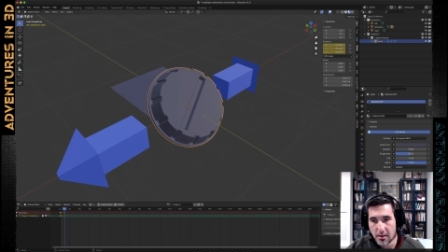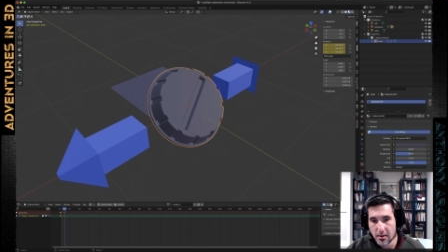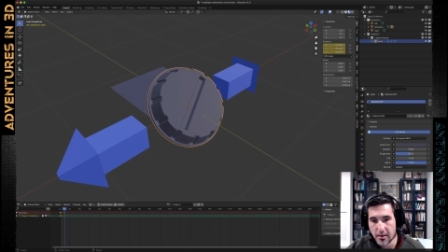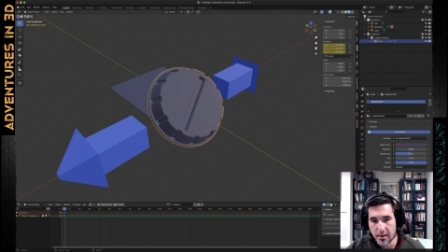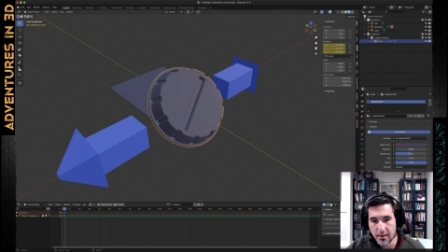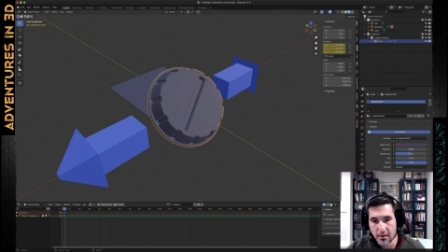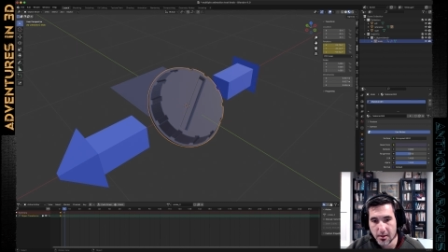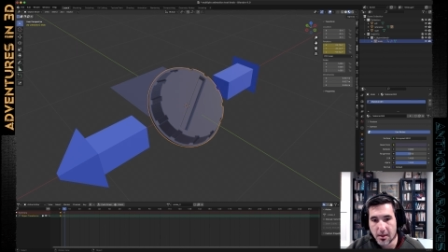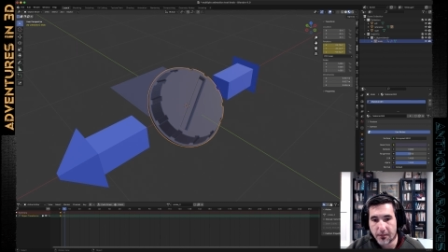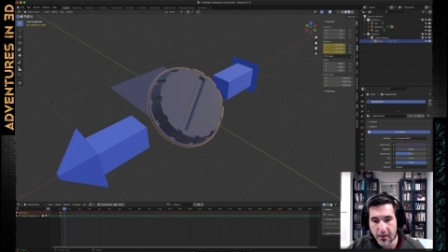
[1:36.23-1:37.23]
this
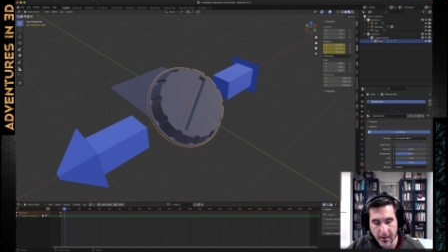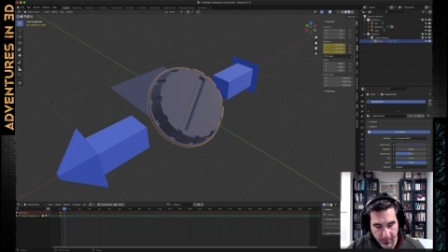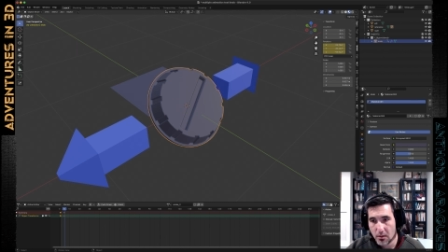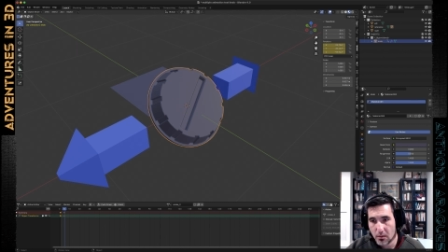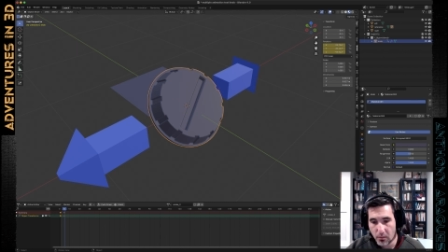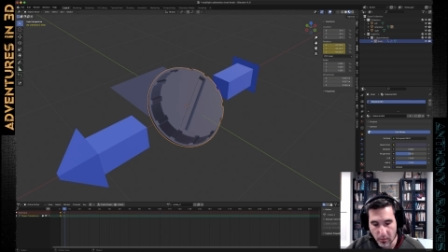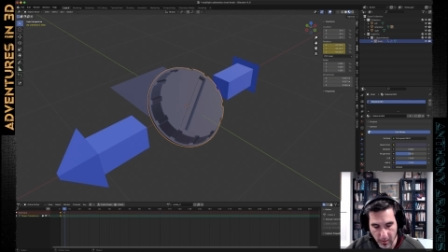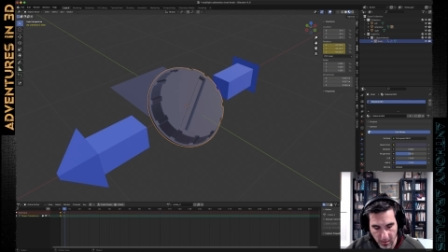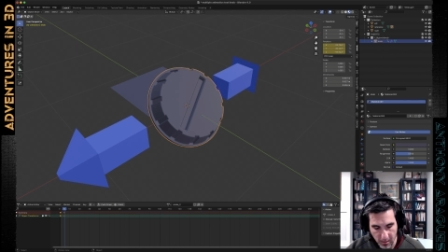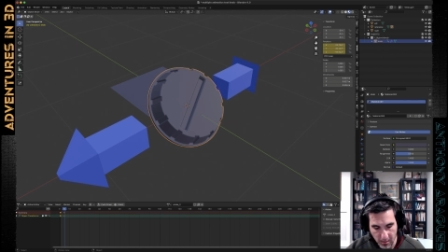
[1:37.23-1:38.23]
keyframe,
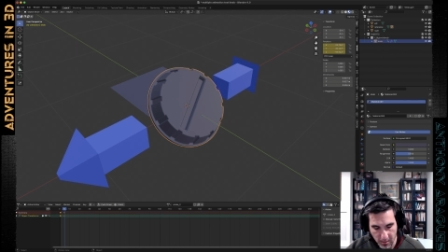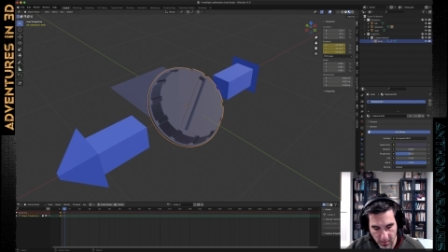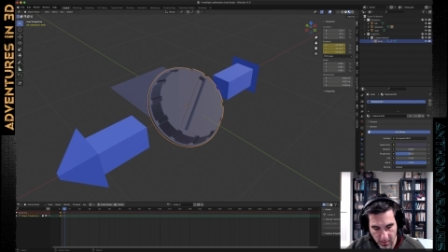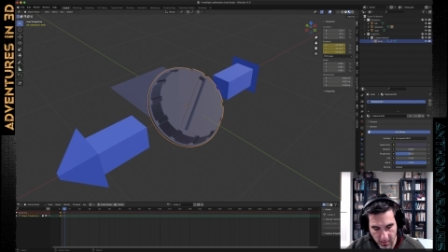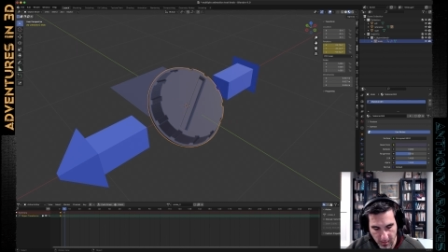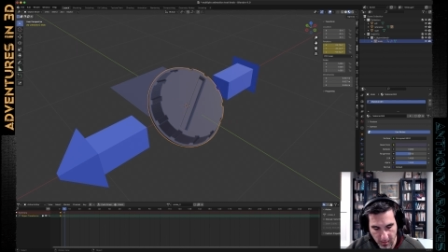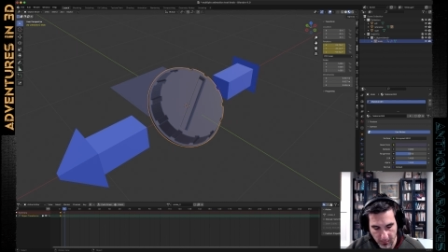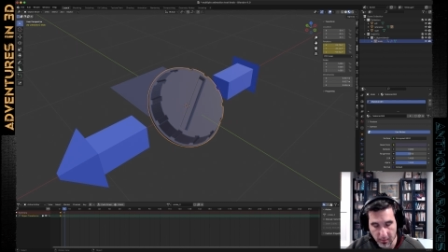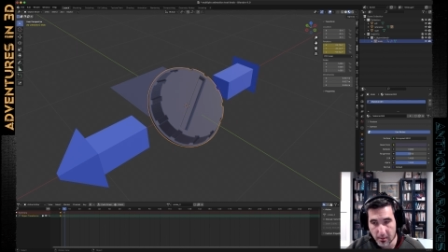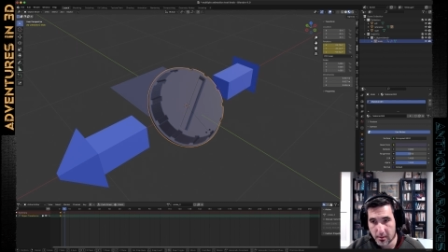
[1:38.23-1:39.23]
where uh, I
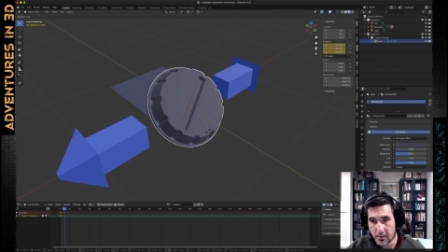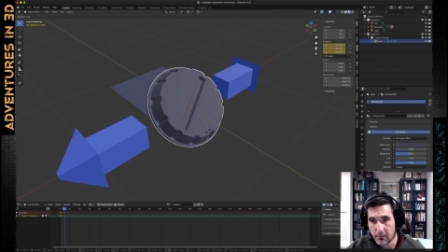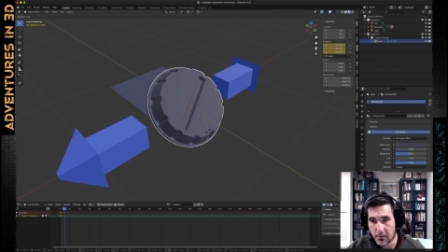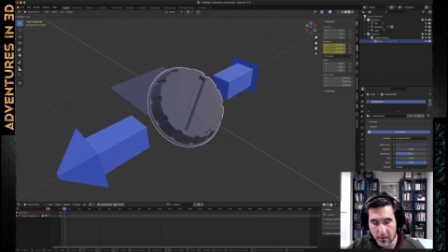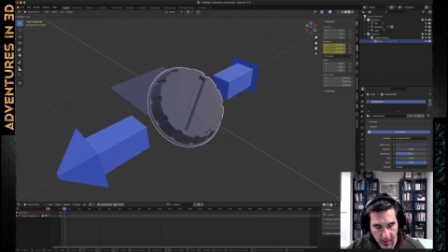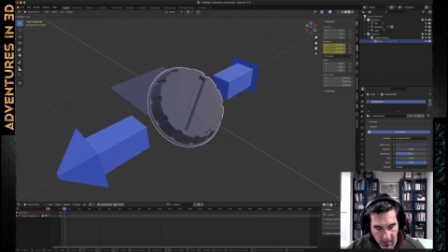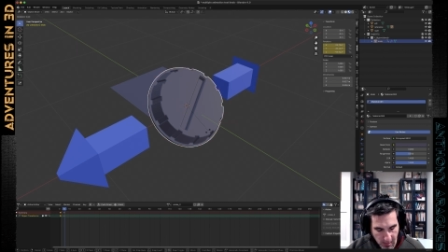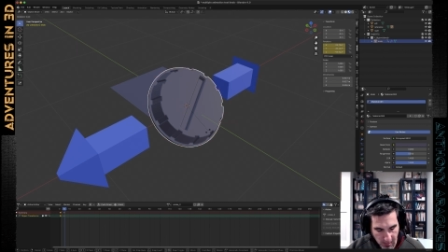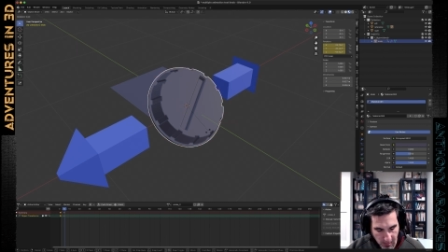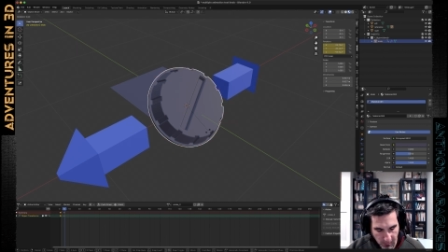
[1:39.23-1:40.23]
will, let's see, rotate it,
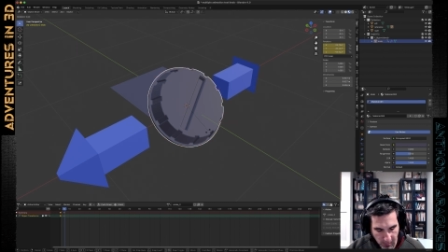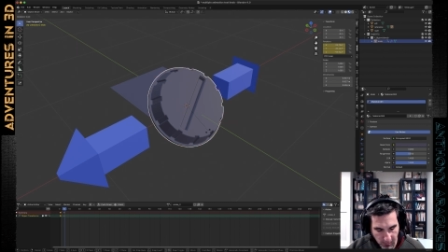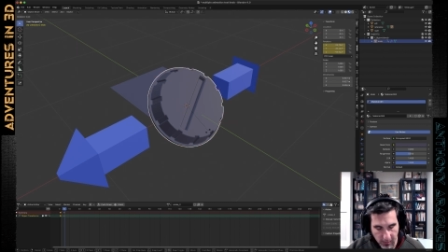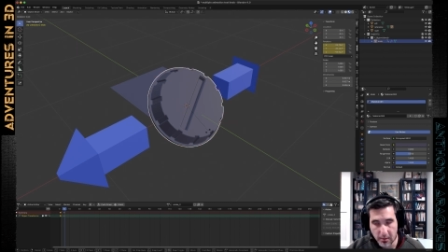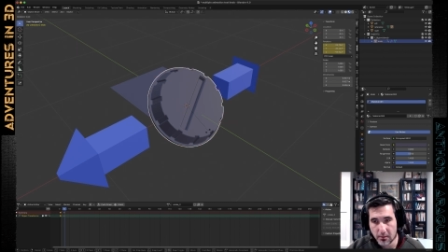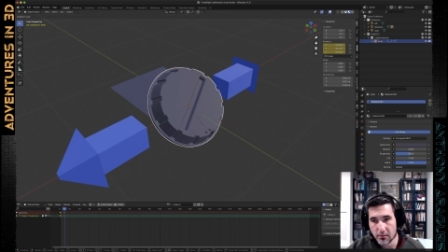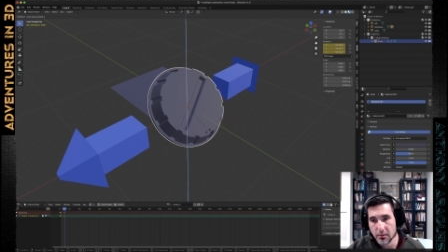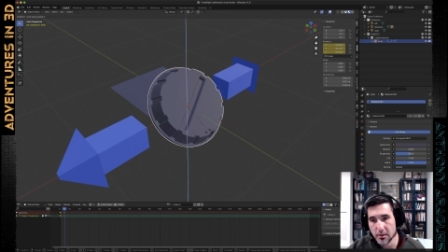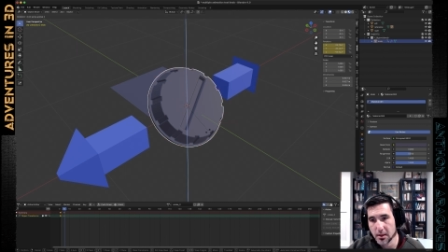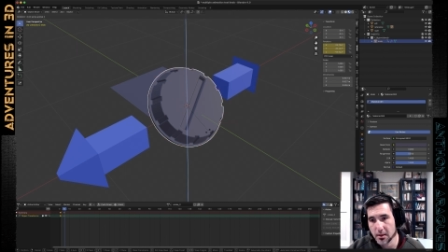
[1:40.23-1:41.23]
and we're going to
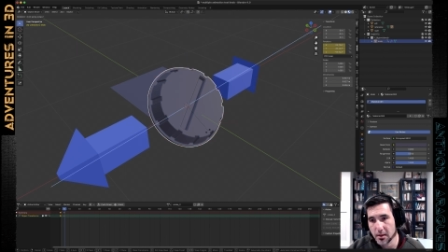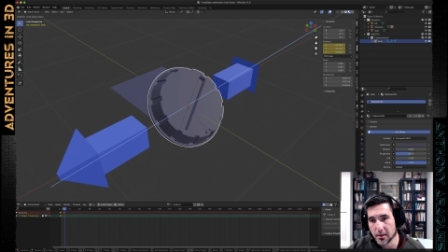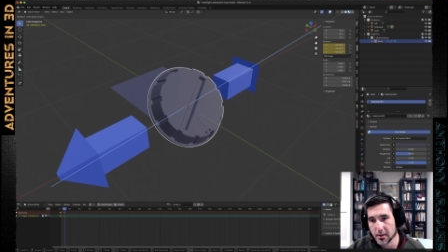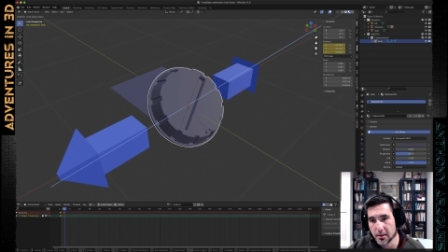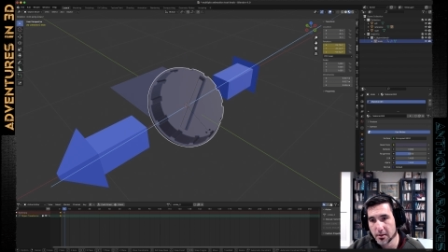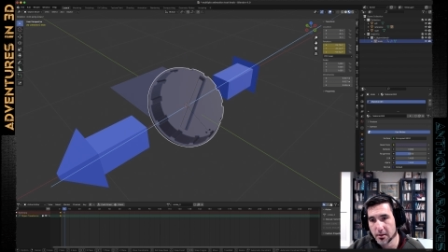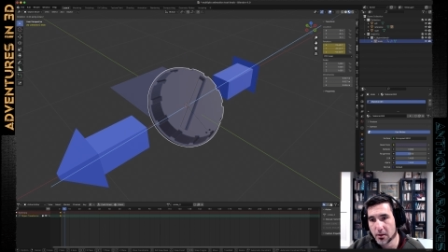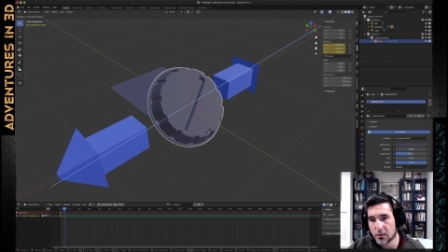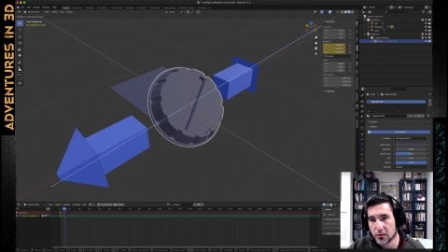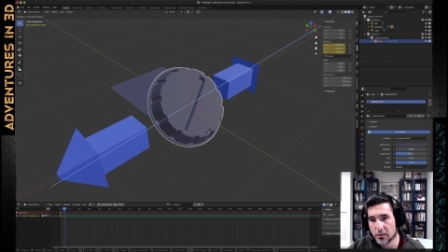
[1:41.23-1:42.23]
rotate it on its
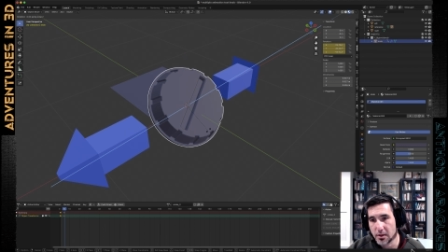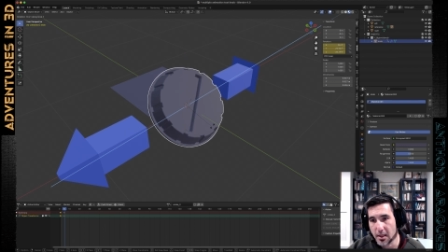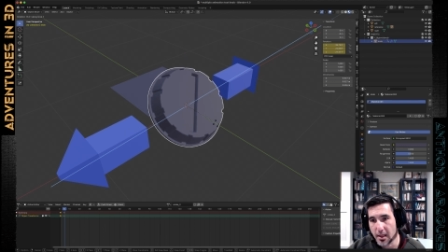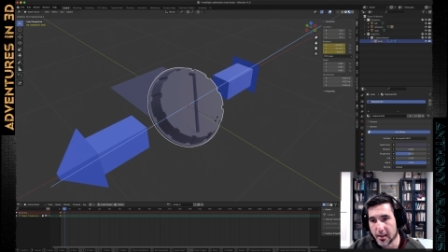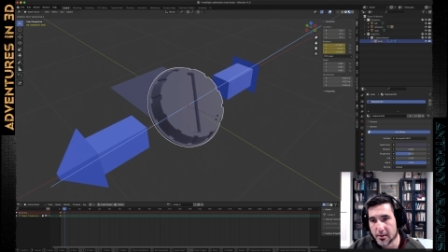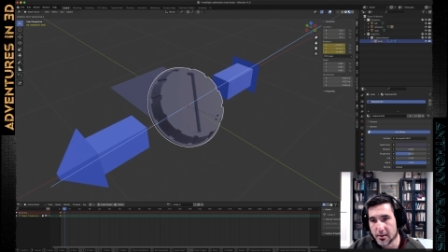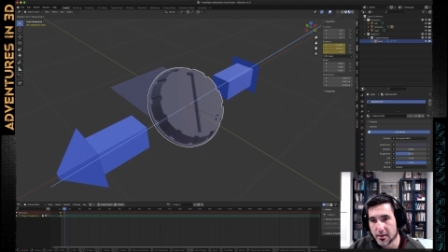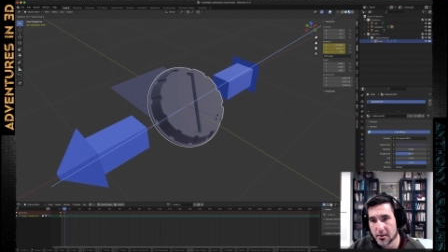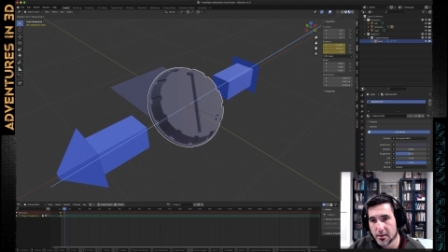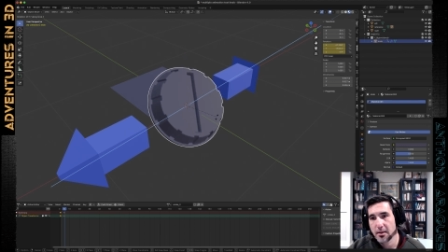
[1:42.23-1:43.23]
local Z
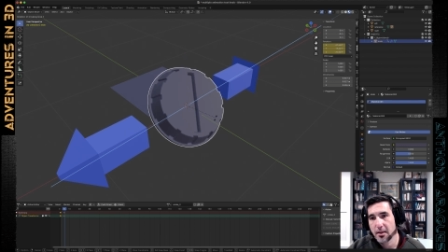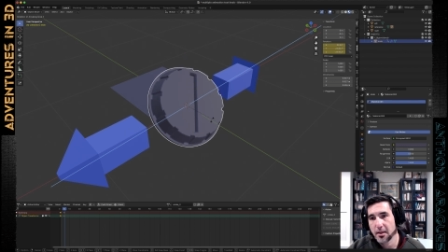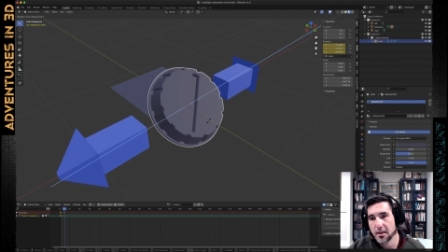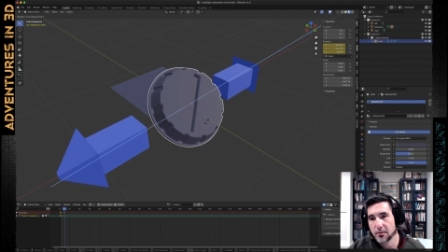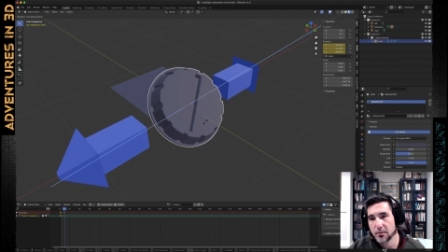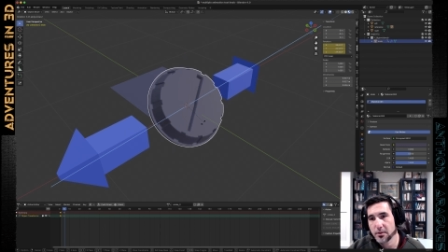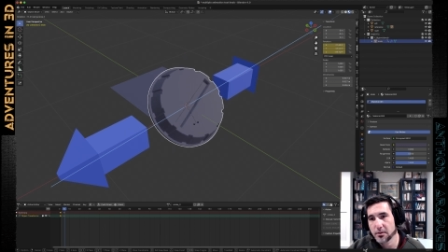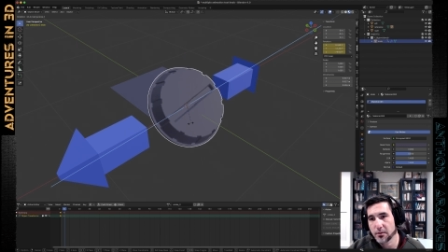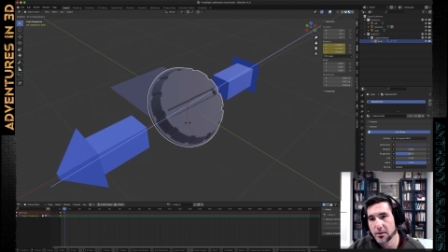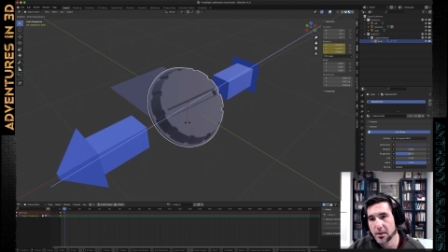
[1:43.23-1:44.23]
axis, and we'll
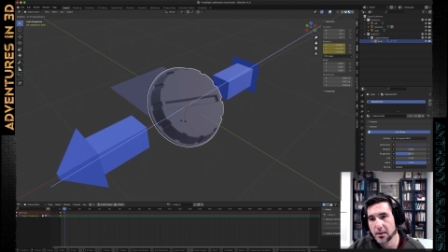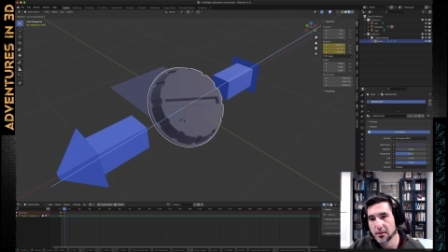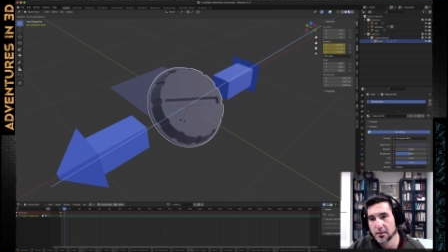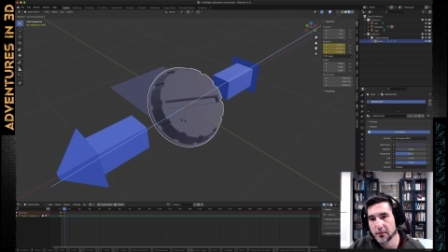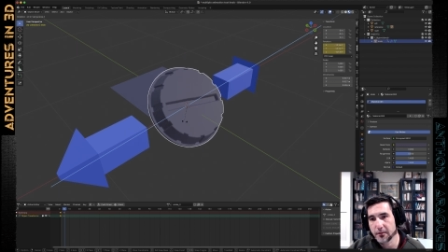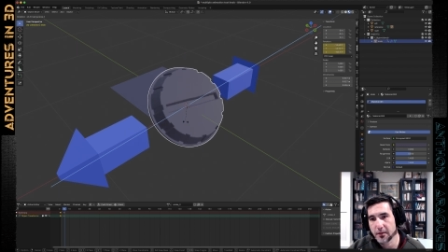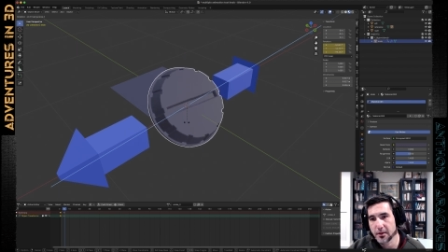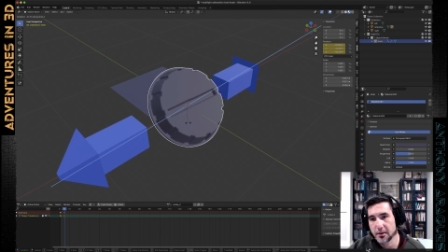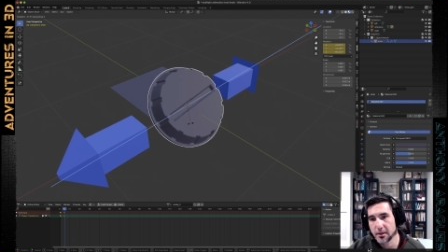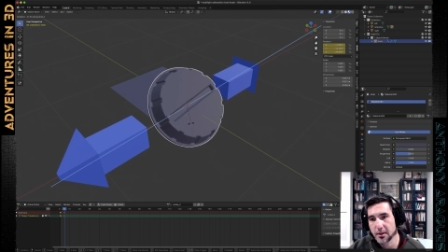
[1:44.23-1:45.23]
just rotate it a little
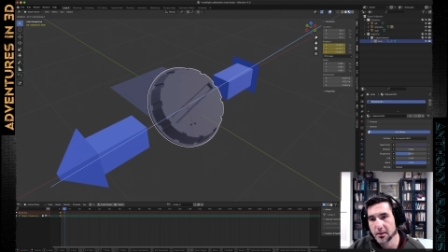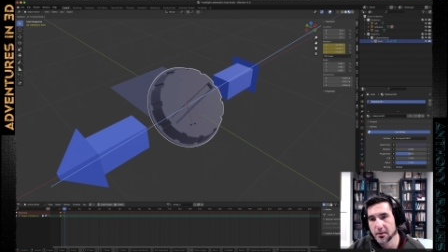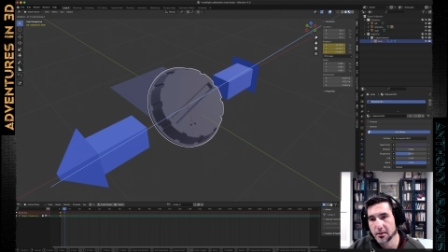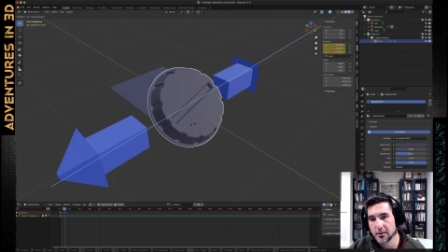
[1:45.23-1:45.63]
further than,